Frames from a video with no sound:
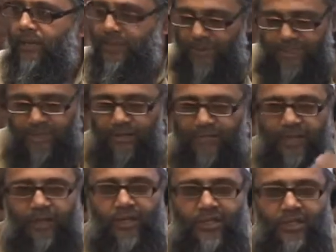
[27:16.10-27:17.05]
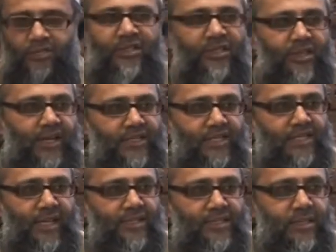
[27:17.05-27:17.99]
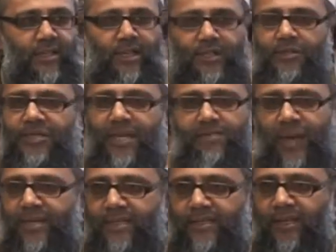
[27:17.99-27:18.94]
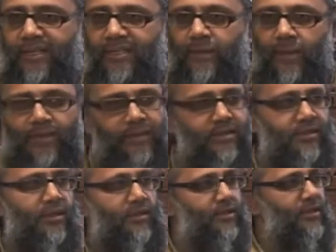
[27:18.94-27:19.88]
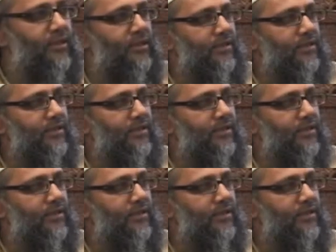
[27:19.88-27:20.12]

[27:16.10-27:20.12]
especially in the medical industry in the United States, you take Pakistanis away, there's no